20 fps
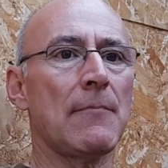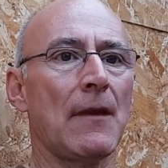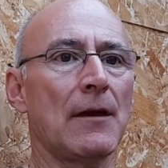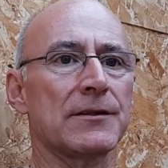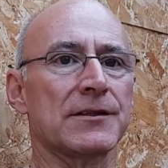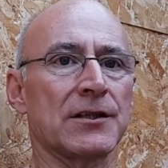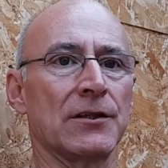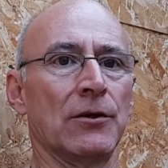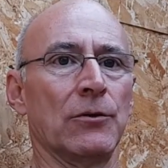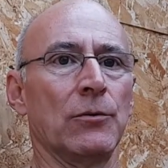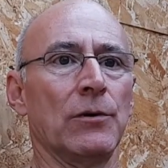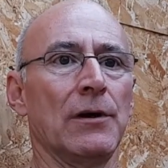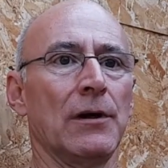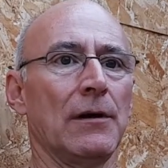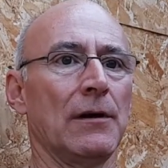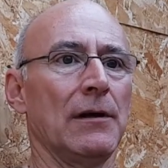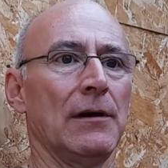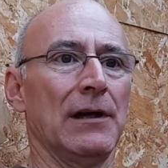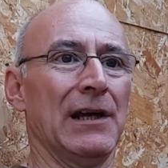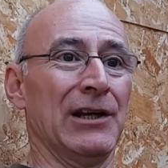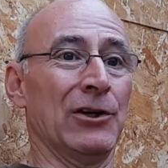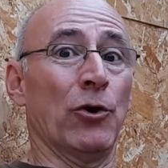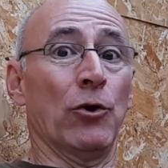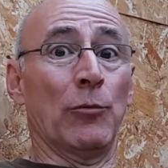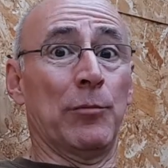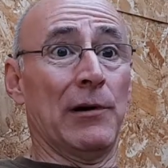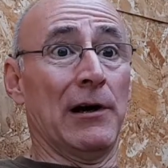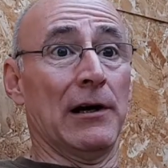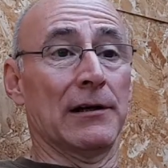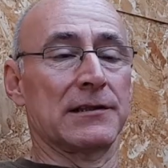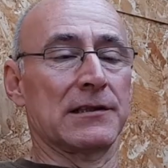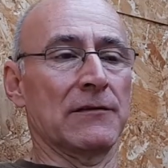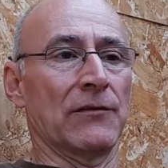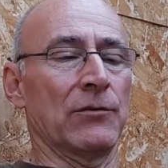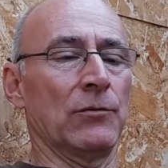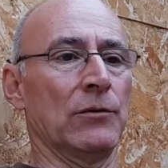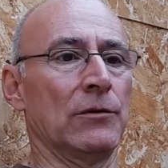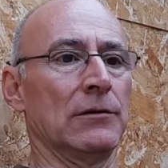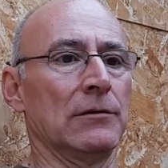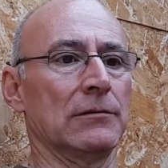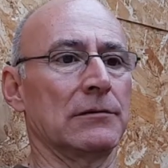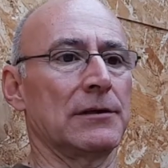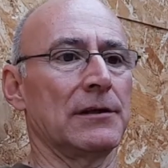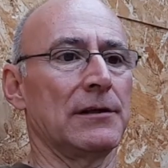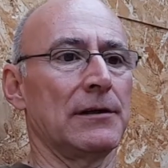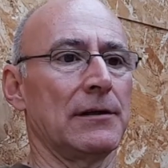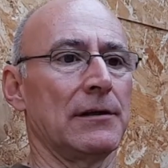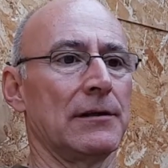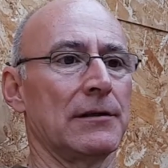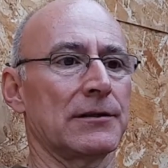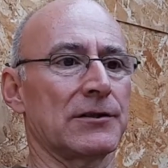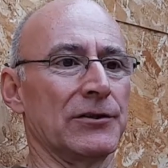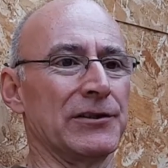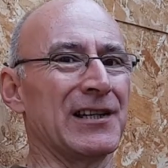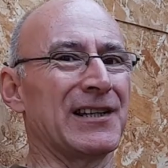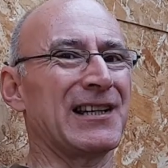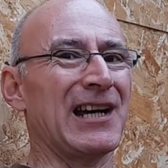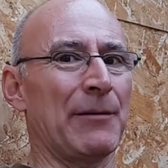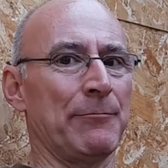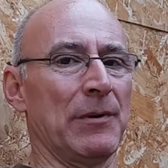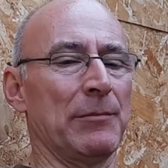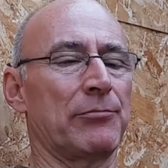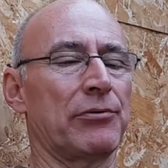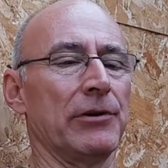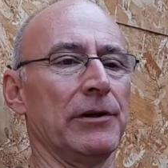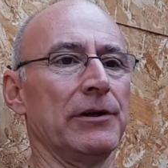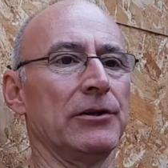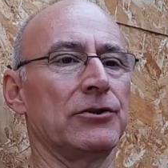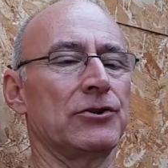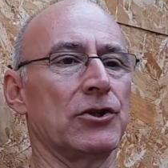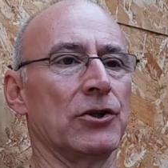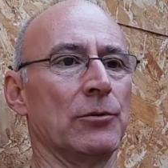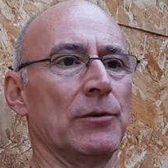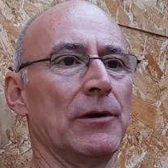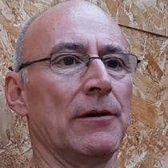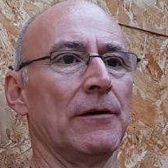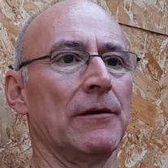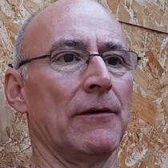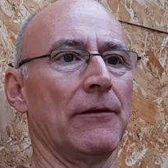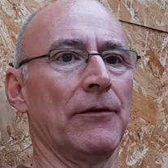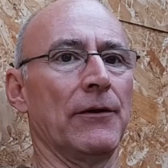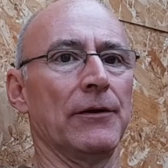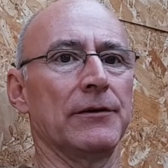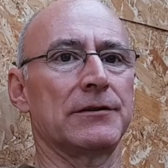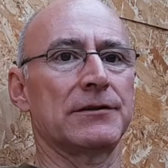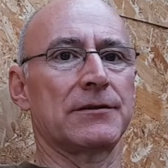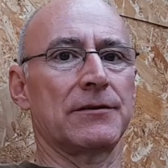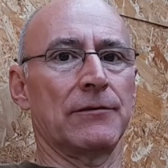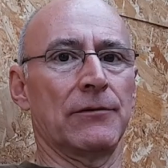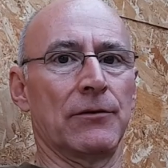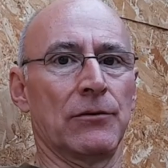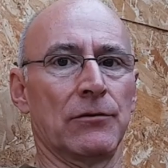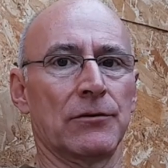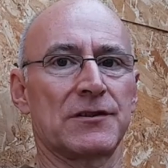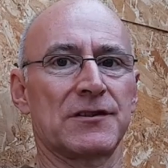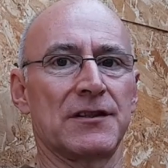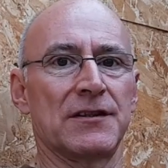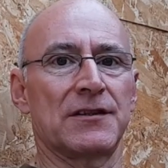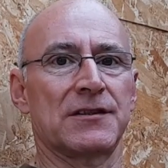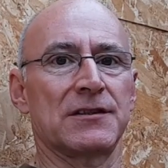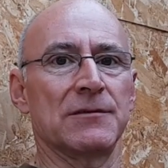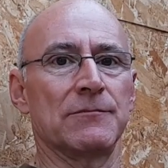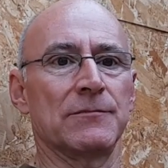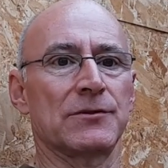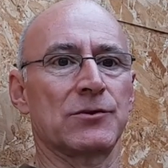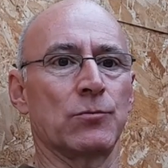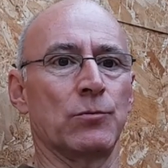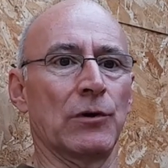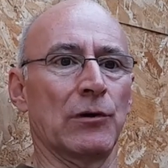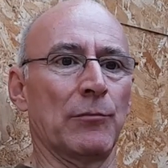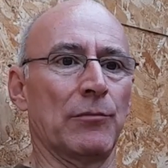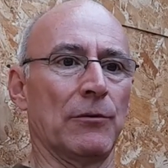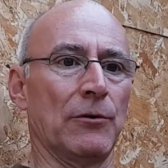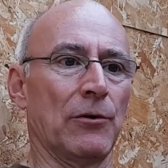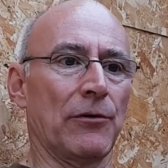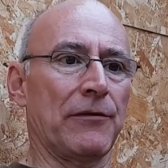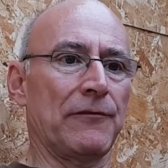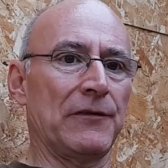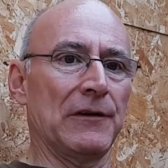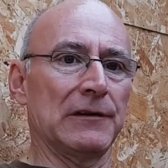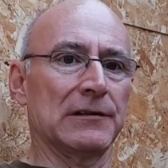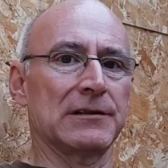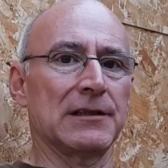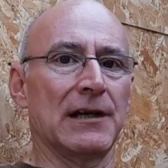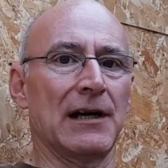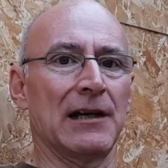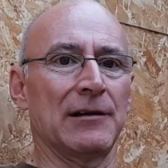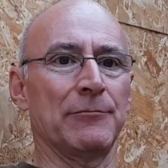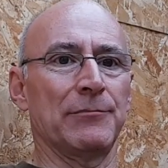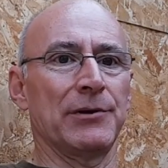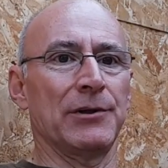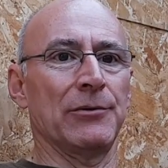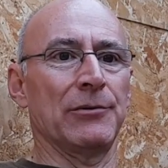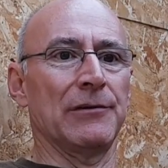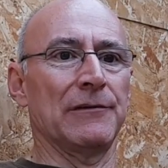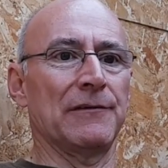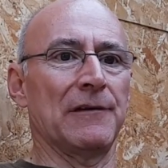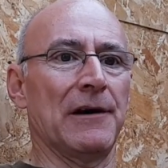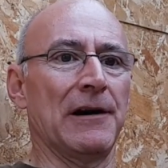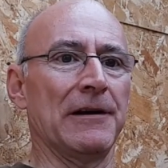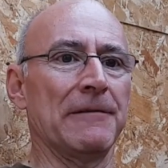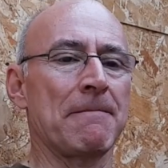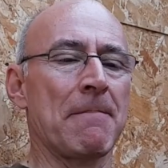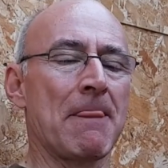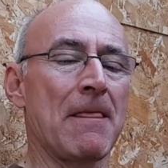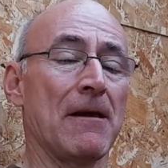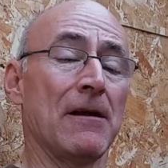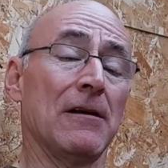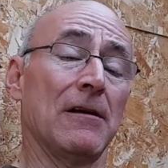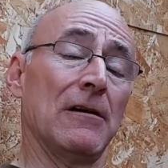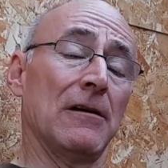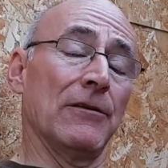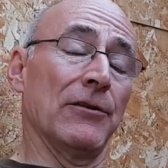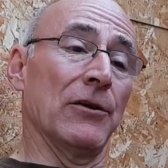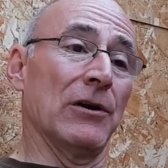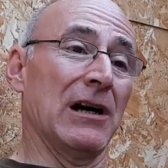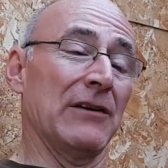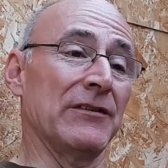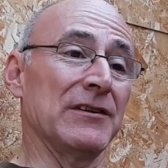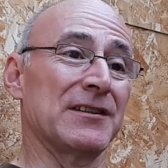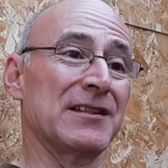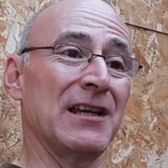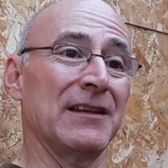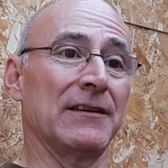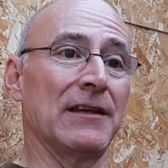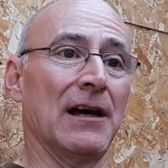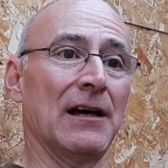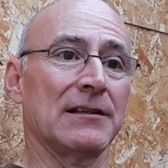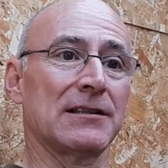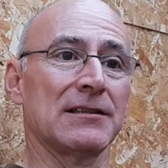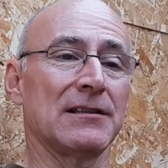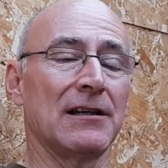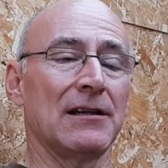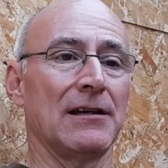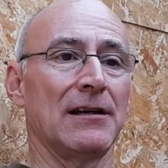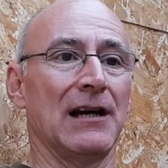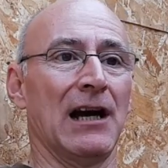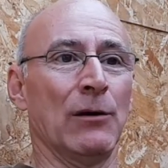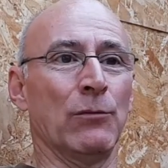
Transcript: so in all parts of the world. So you can be pretty sure that those systems will both filter and purify. Though having said that, I